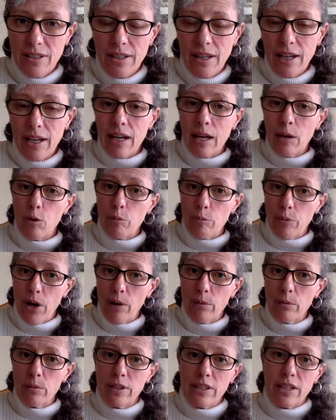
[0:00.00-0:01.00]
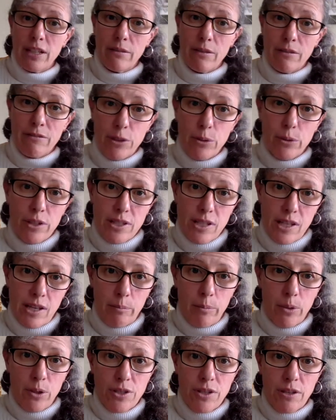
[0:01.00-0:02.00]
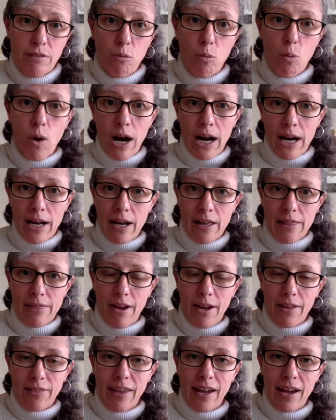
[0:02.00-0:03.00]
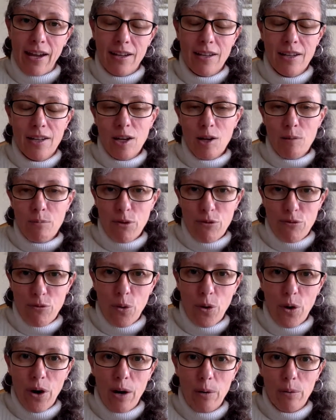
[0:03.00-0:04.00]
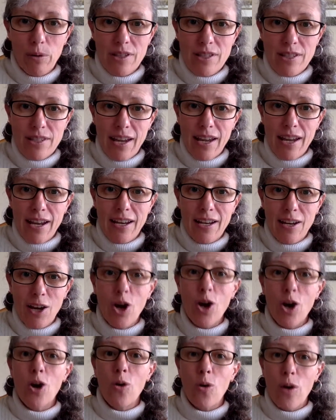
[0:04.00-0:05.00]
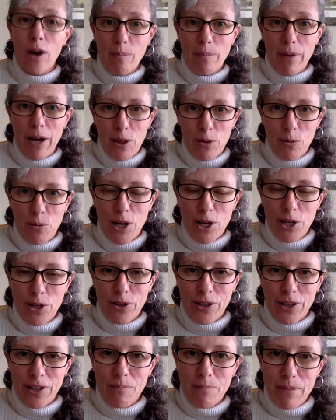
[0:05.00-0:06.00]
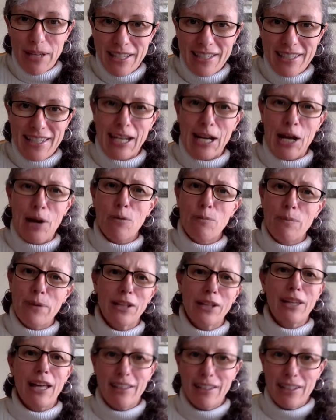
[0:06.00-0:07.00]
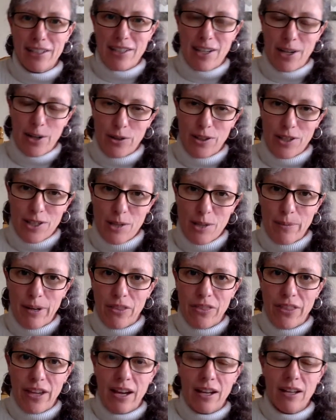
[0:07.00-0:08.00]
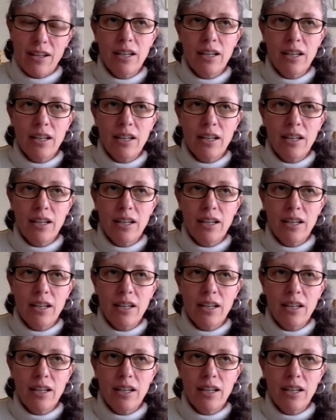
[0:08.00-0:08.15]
And I would probably give a few examples of why I thought that before I would say, oh, and by the way, you're going to miss. And I would be a lot less careless about that.